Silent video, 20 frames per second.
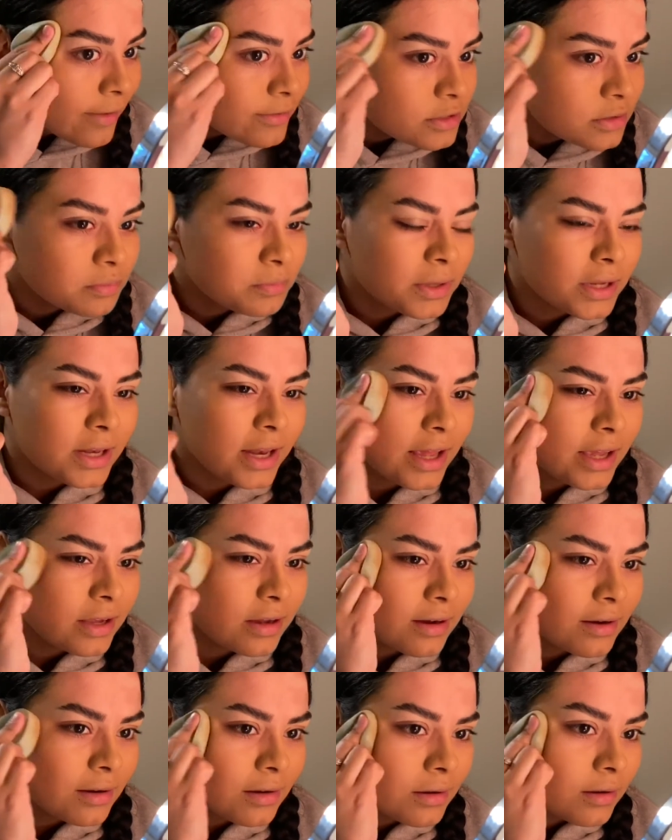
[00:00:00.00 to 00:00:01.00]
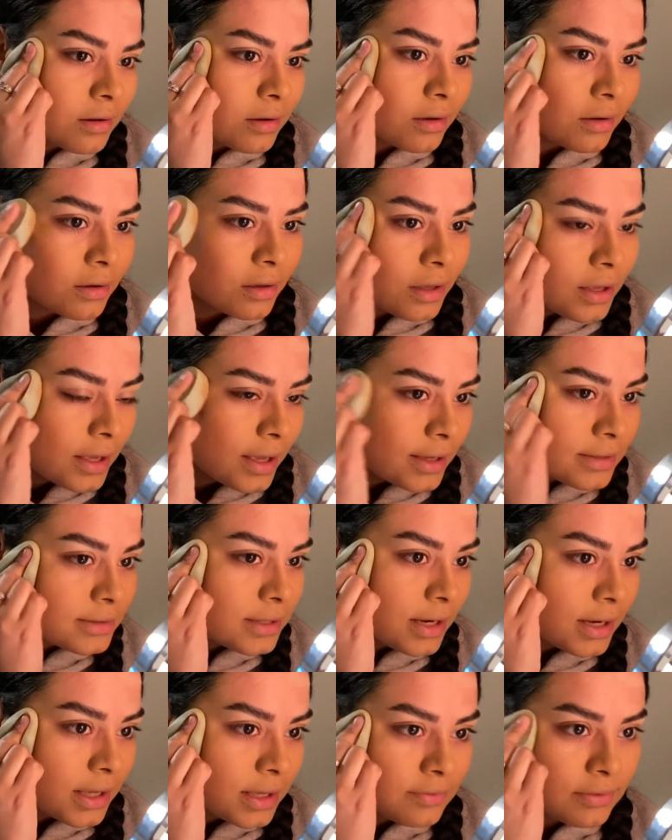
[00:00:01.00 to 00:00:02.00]
But, like, girl, it's
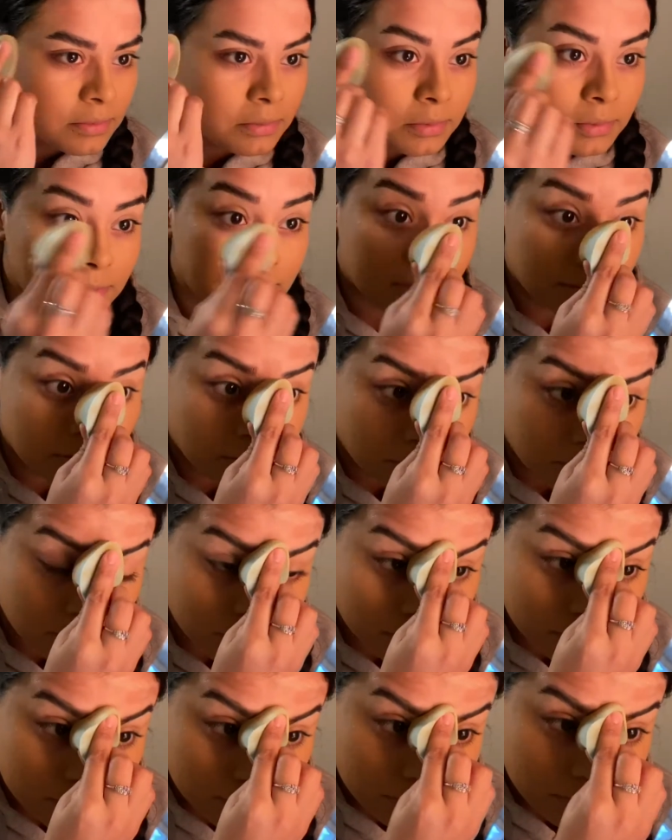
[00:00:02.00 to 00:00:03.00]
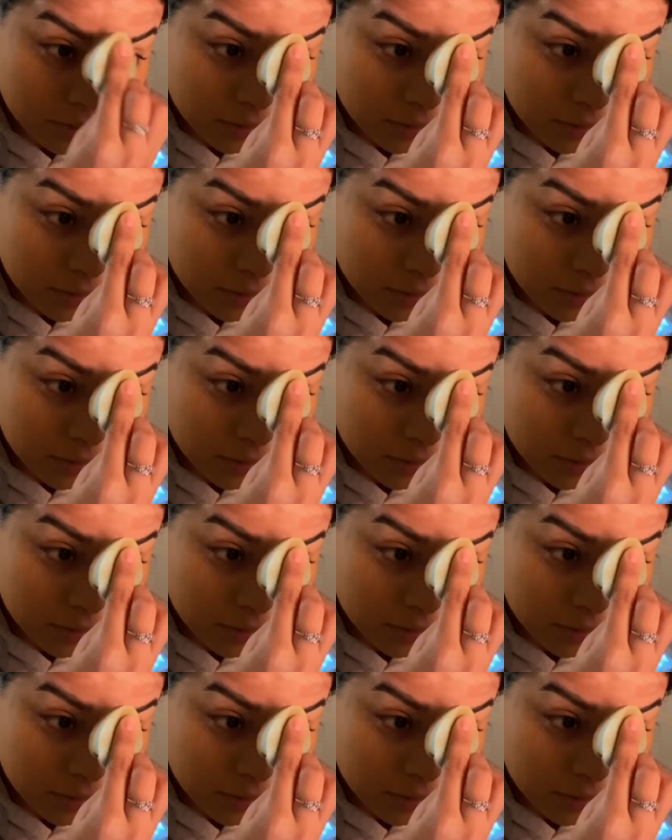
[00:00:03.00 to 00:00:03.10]
not like if I'm a beauty guru.